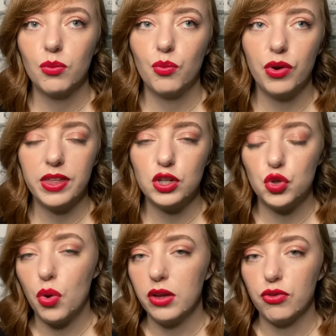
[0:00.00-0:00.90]
within
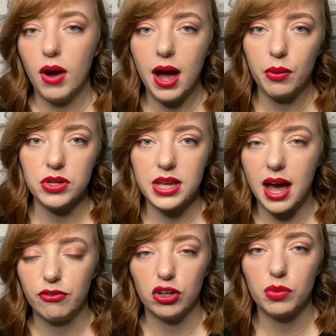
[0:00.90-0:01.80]
24 hours
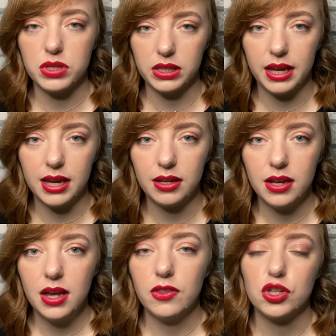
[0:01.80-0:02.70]
after it was laid.
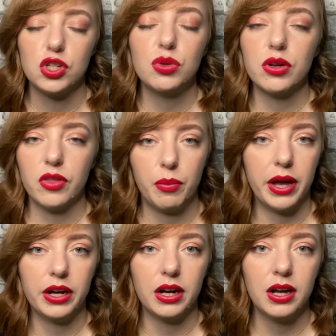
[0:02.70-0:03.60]
The sooner the
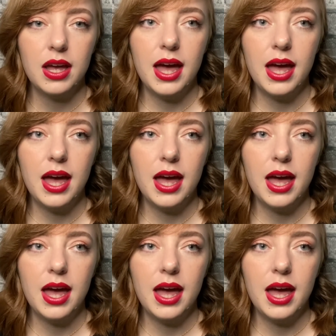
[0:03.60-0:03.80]
better.